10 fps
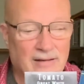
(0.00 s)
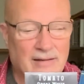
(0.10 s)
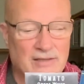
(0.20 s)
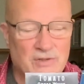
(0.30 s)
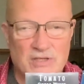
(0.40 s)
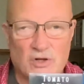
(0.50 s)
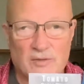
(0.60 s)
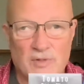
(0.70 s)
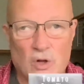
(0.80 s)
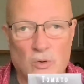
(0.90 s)
So I sold
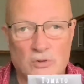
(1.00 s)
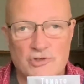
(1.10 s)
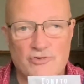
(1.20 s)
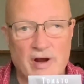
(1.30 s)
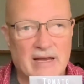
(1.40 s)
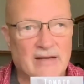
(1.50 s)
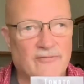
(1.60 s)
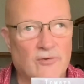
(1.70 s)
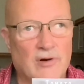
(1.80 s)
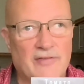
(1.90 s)
him the whole tray
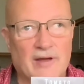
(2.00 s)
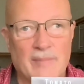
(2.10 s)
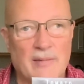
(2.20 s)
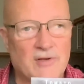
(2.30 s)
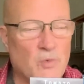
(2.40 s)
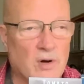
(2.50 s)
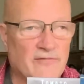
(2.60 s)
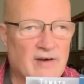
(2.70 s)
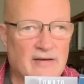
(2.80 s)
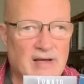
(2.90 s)
for I think maybe
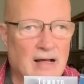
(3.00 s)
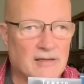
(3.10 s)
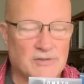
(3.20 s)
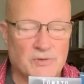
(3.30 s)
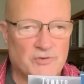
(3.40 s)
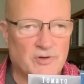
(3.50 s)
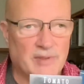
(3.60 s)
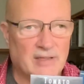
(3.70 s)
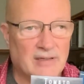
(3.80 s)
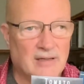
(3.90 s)
$25, which would have
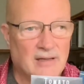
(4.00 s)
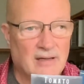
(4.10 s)
been